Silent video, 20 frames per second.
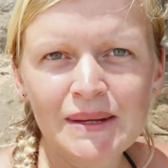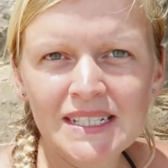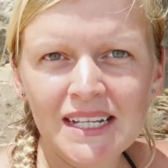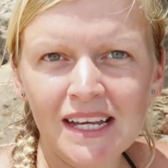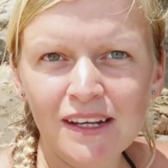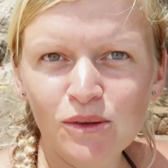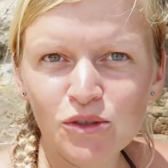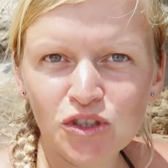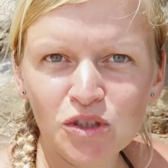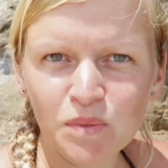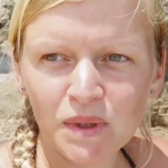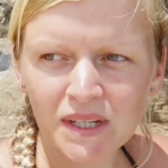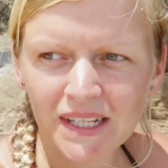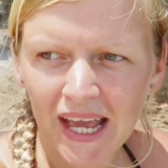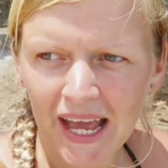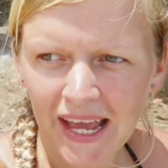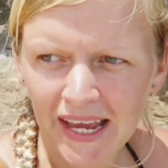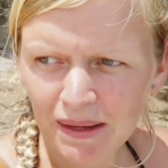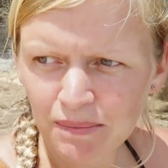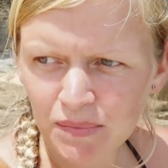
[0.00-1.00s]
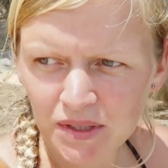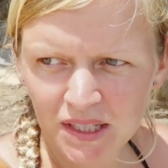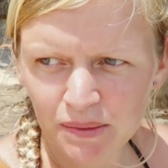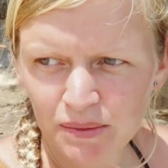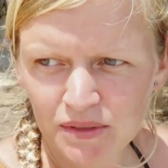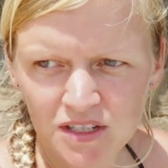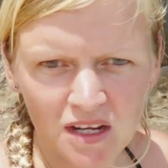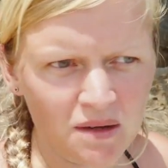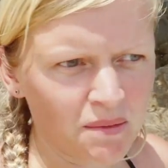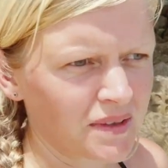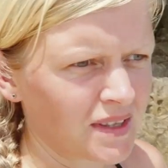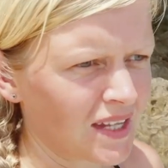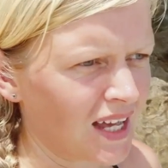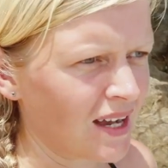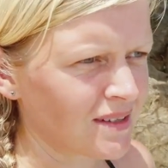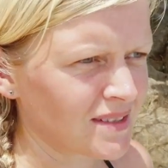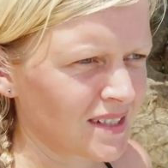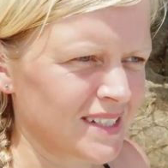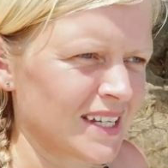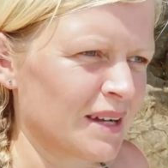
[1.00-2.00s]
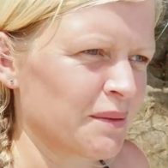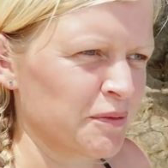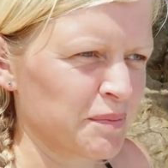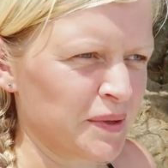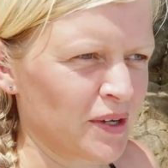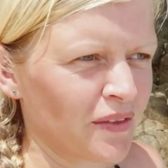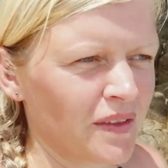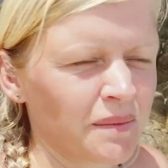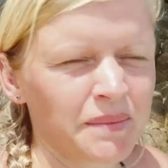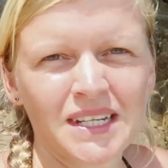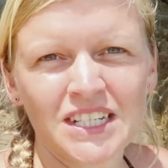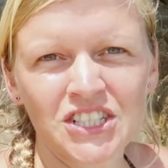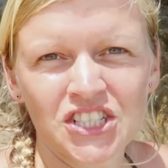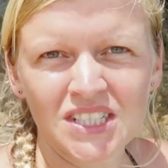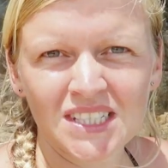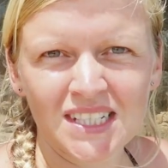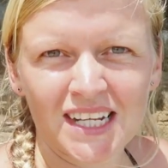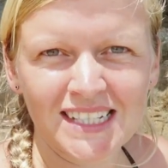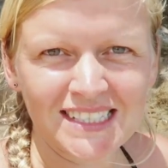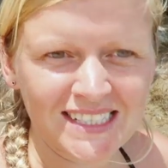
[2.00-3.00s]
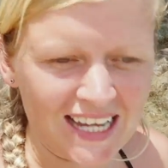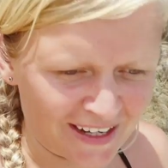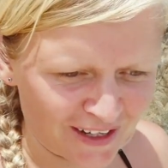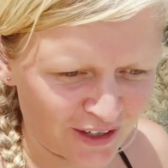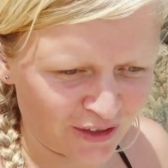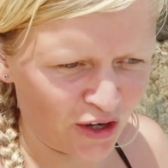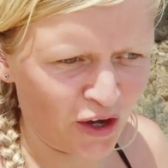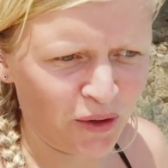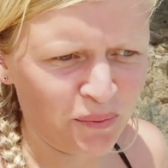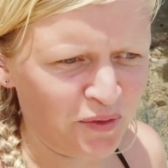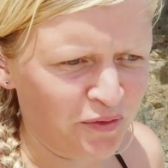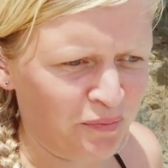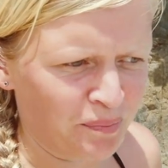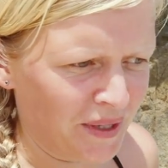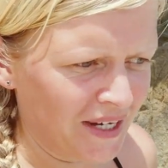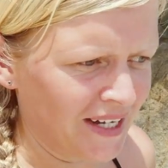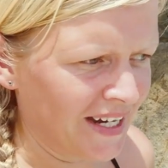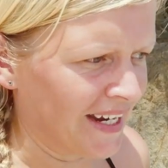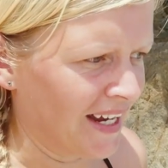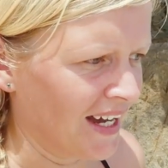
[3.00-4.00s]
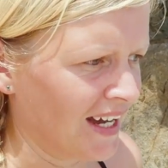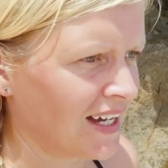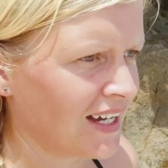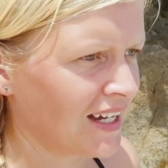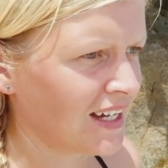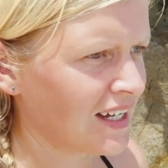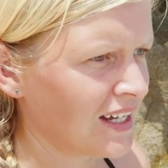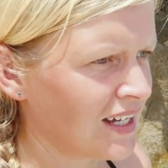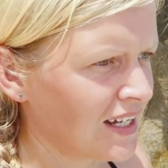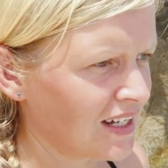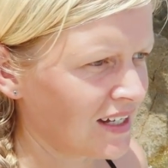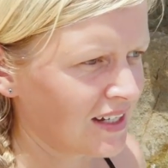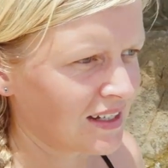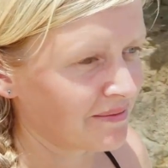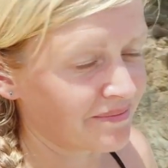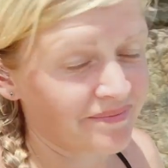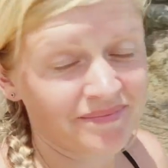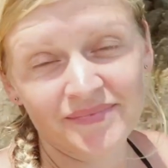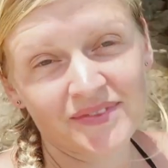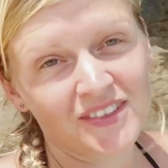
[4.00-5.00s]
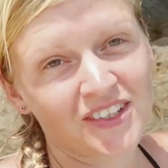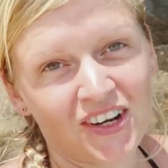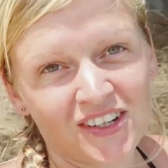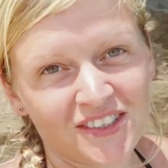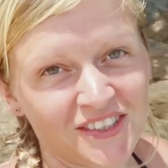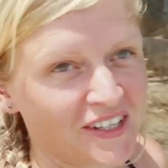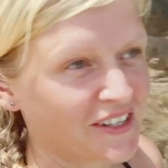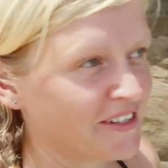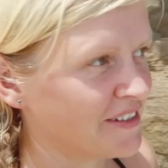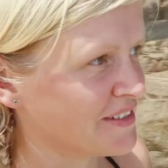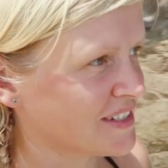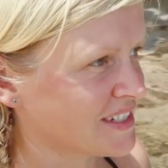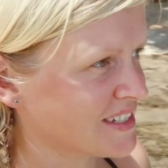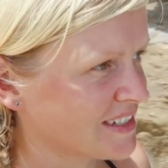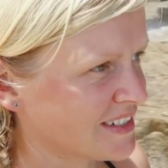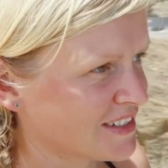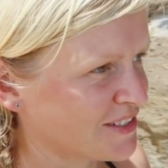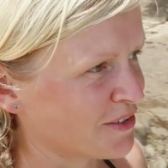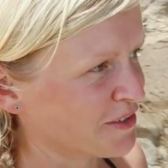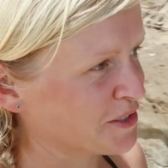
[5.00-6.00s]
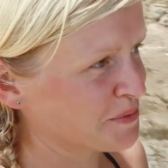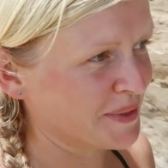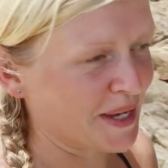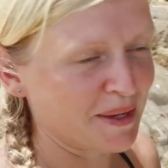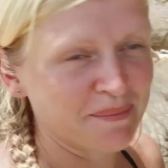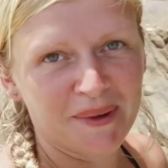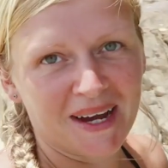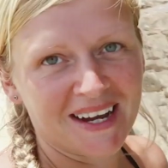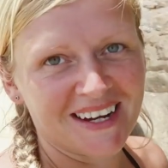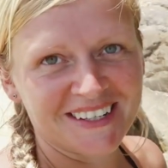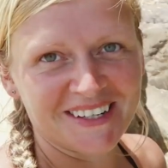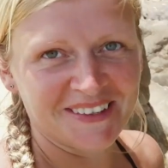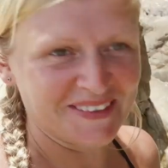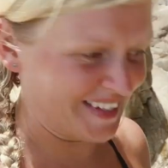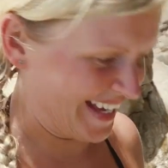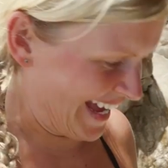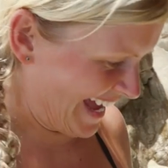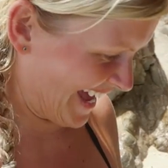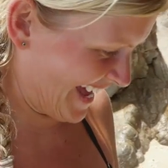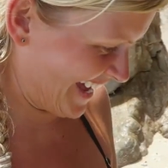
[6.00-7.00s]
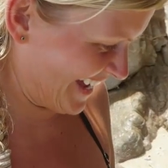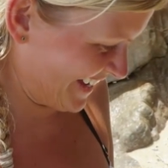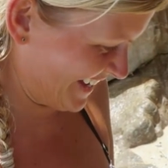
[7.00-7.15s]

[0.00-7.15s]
He was saying, oh, someone came, but there was no one there. I was like, yeah, we've been on the beach since like 10 o'clock. We've been here. God knows. As long as we get back, I don't care.